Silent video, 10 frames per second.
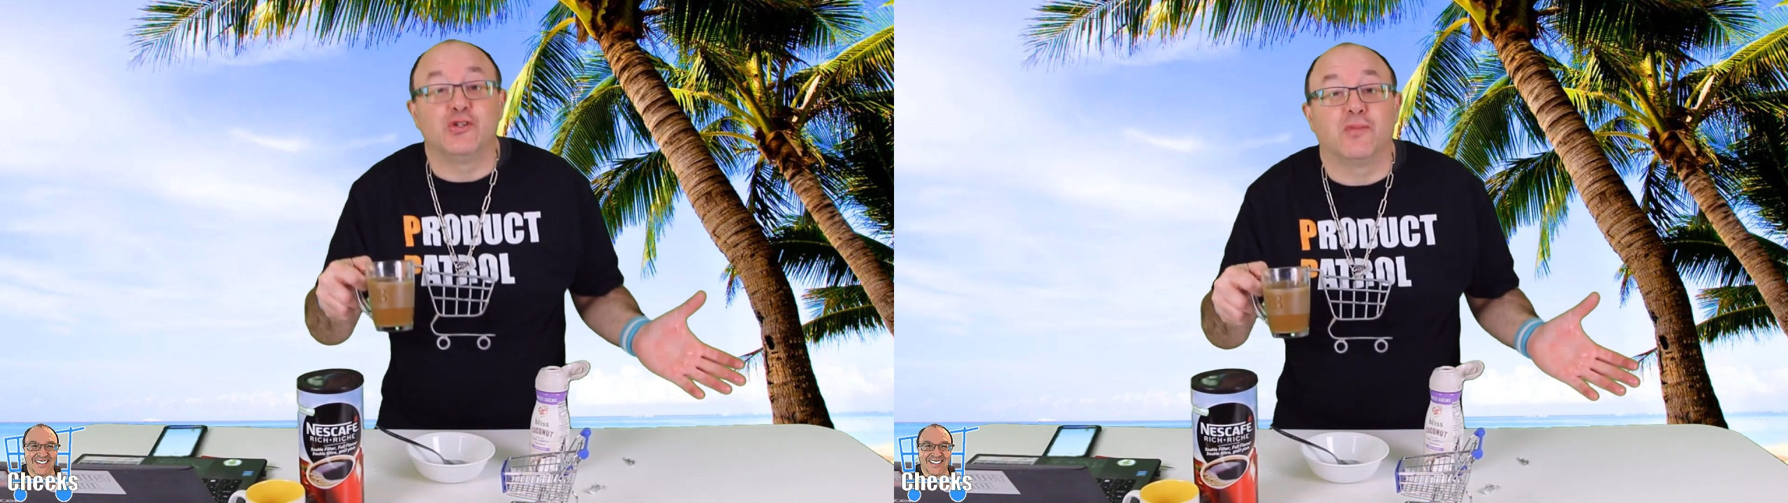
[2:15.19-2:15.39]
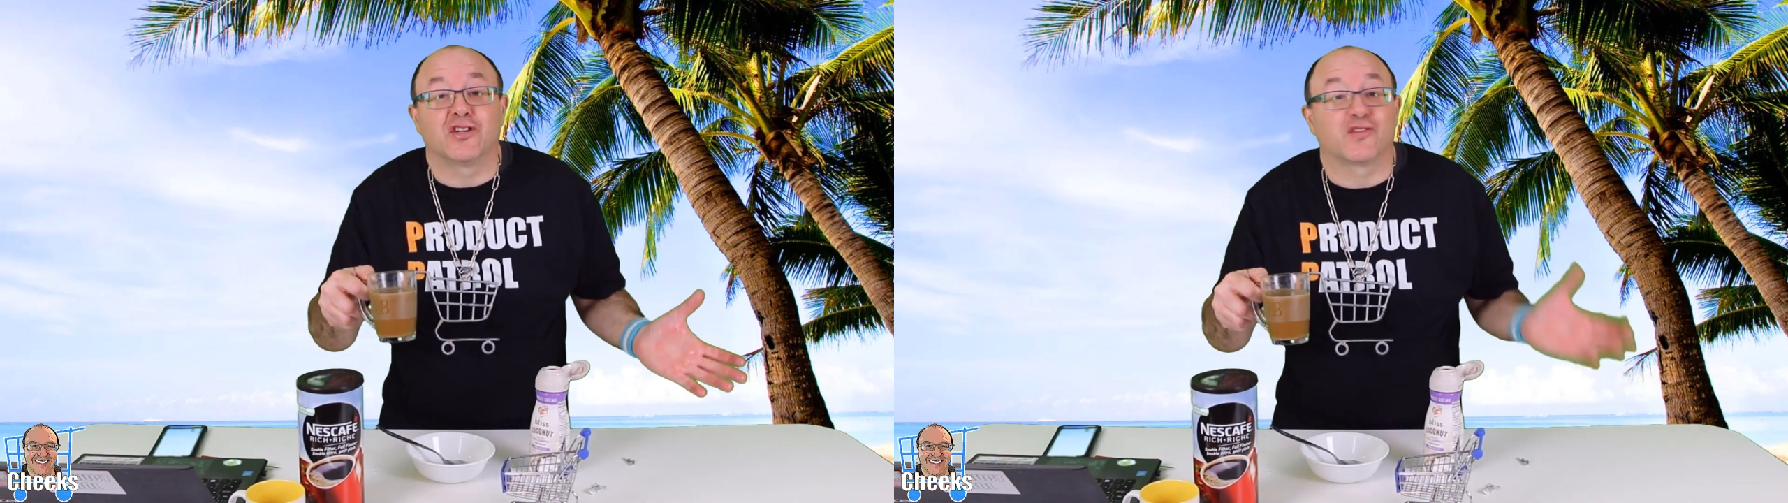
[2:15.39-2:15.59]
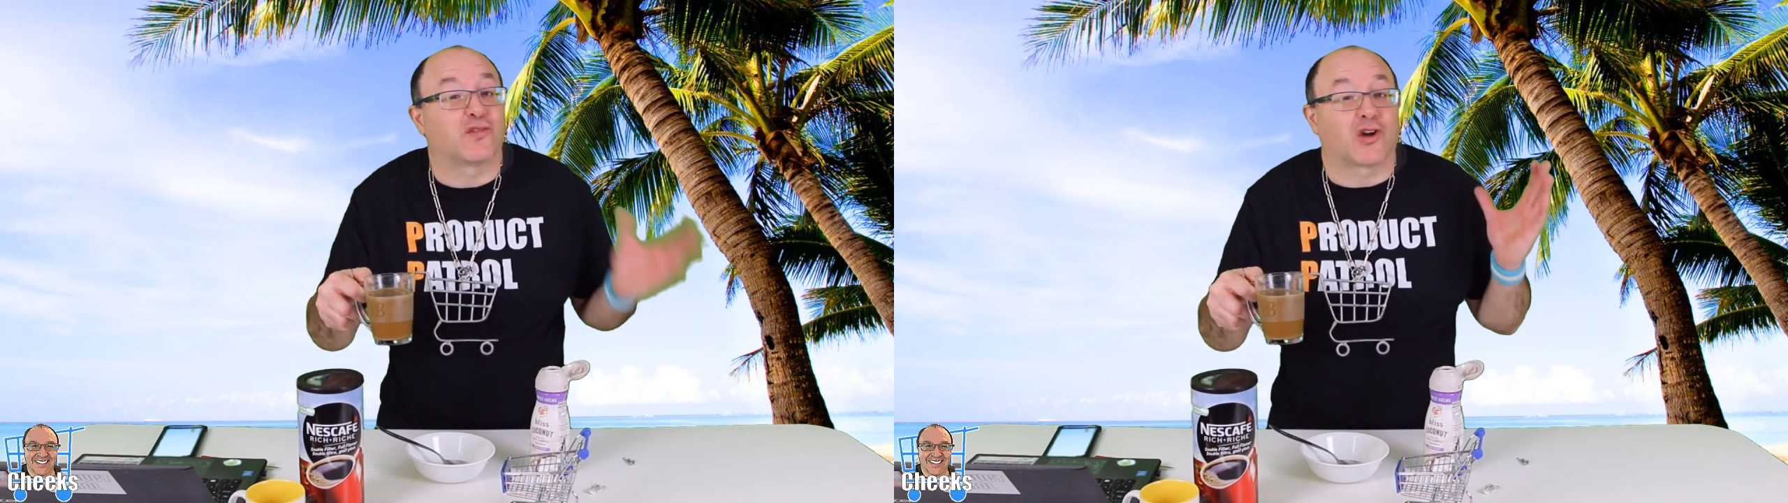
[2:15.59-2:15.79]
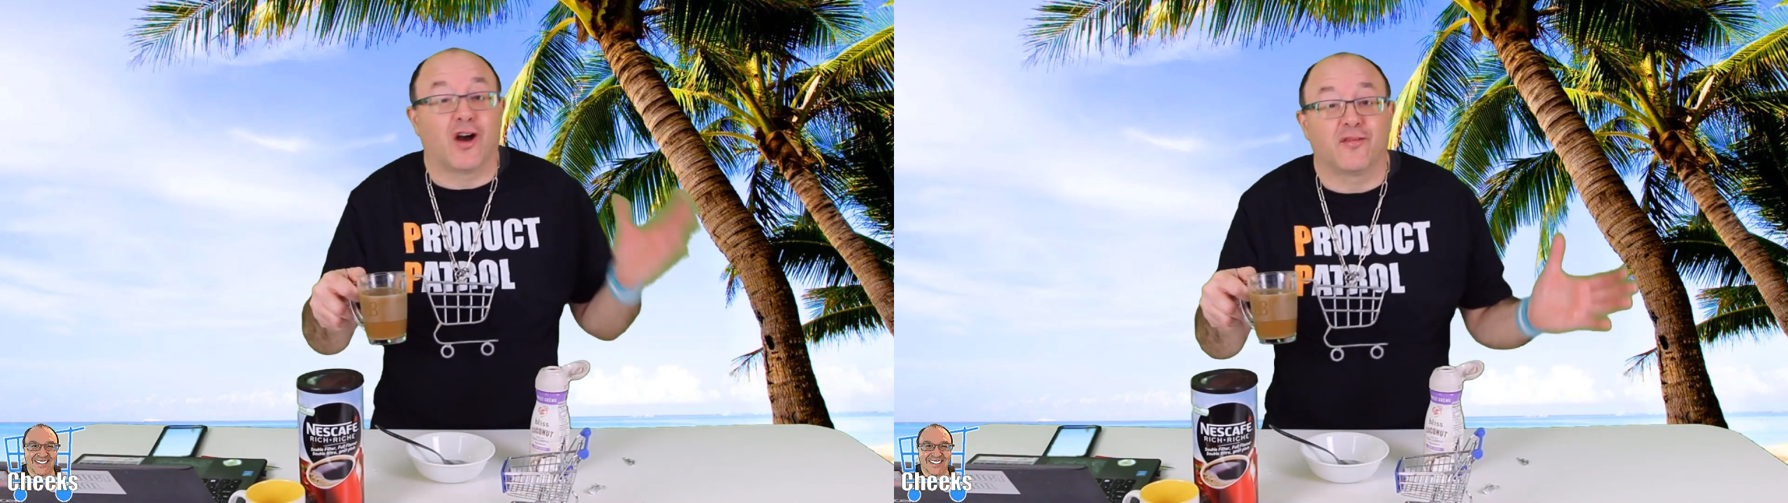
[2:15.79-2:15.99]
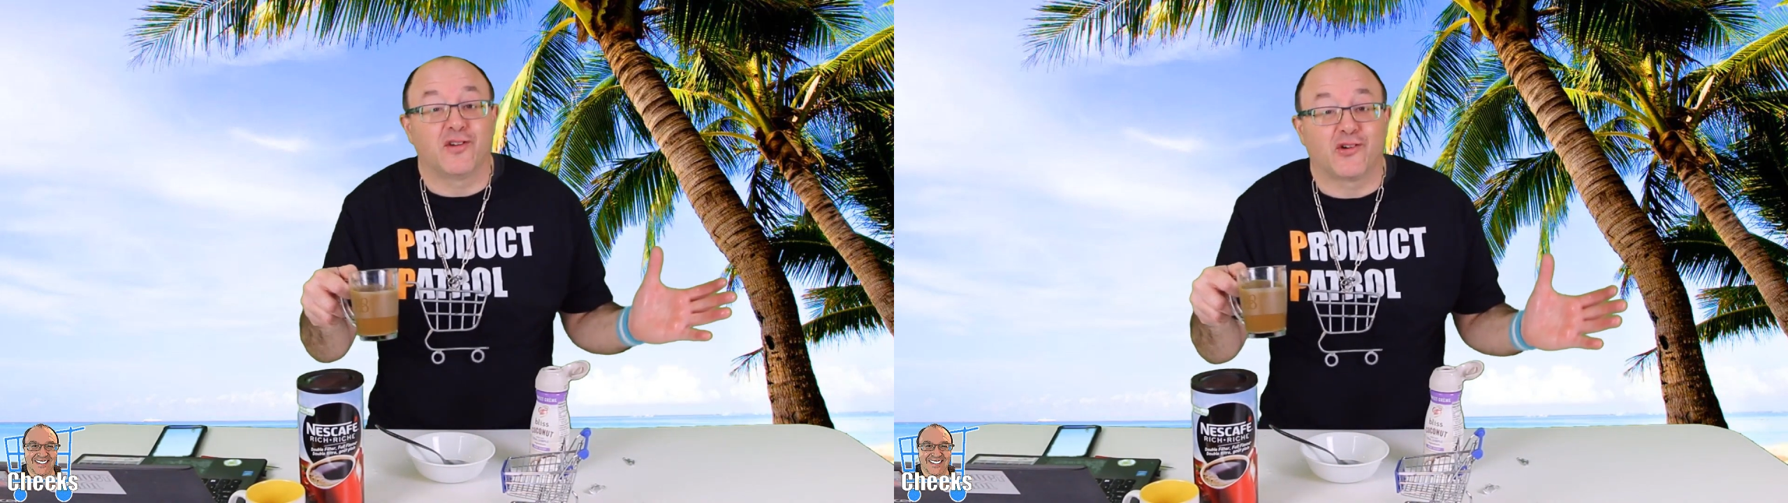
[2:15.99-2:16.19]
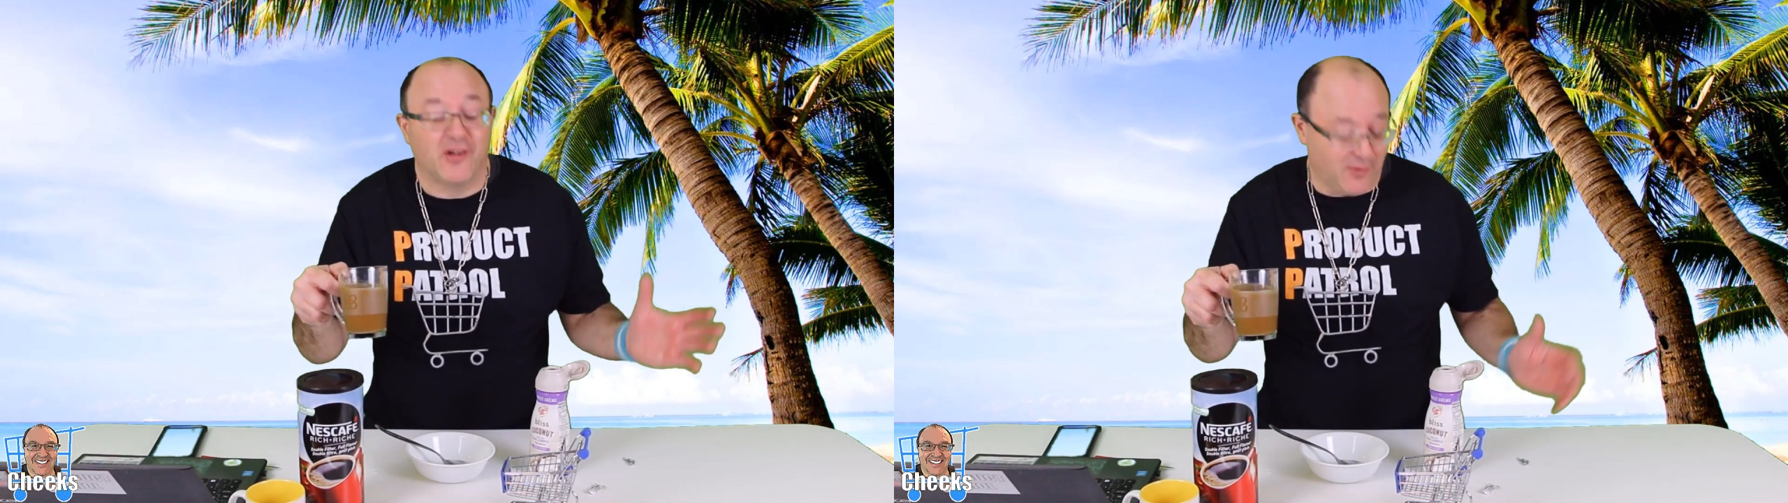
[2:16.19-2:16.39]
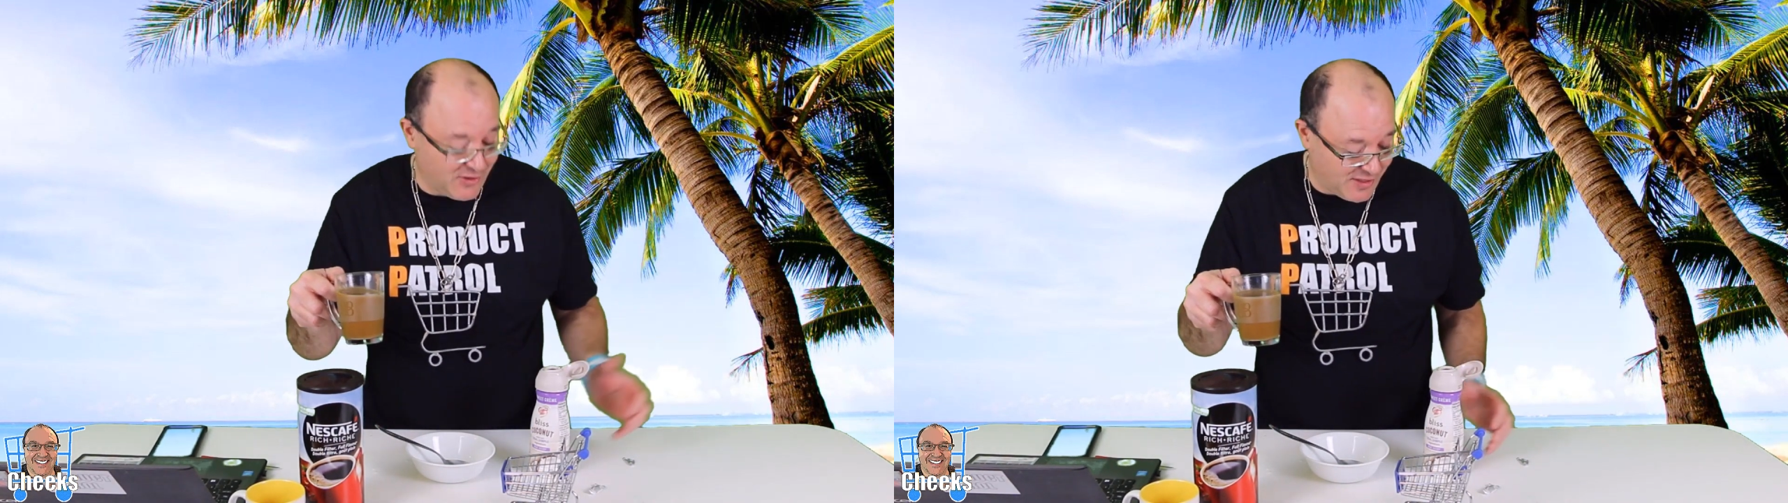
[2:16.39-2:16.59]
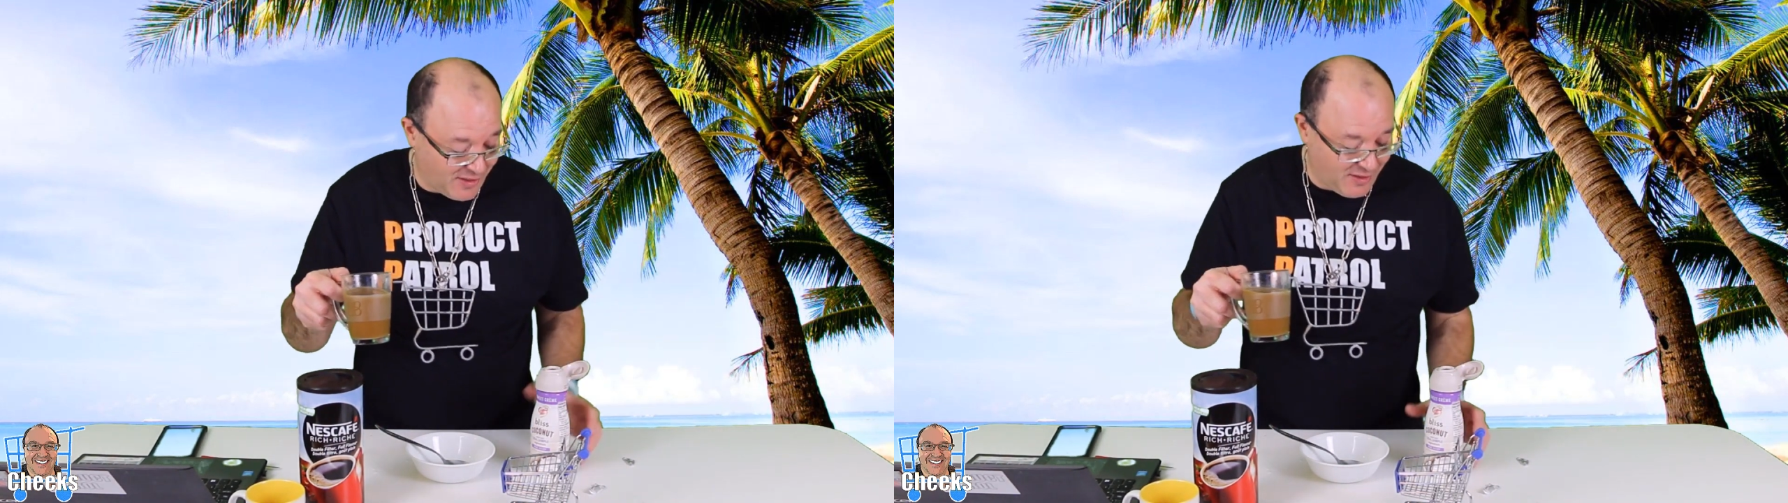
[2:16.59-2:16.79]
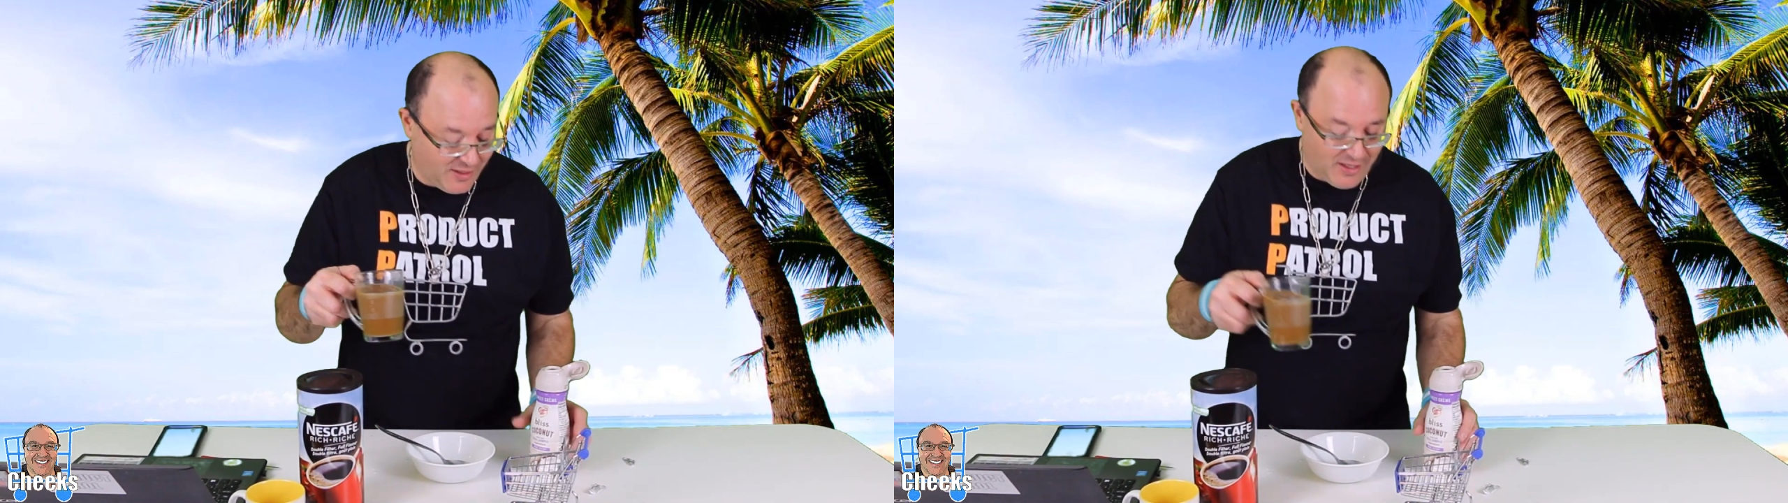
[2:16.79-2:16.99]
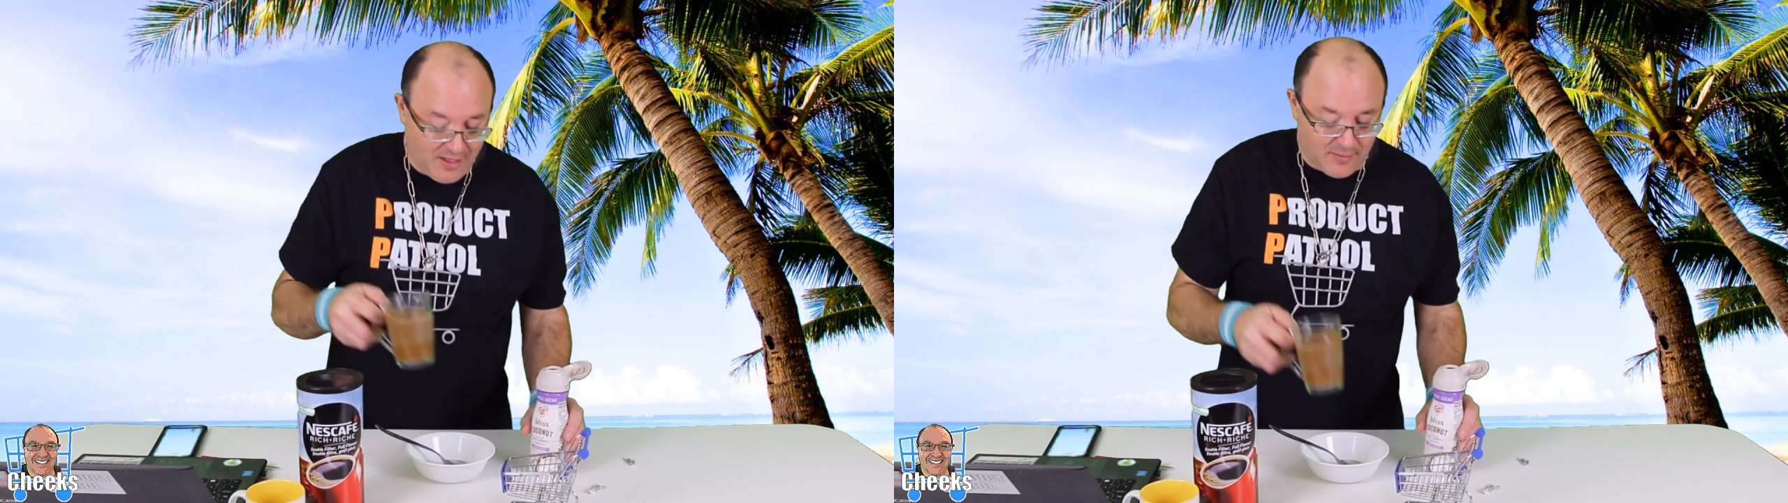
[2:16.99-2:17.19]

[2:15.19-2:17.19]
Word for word: much for coffee creamers here,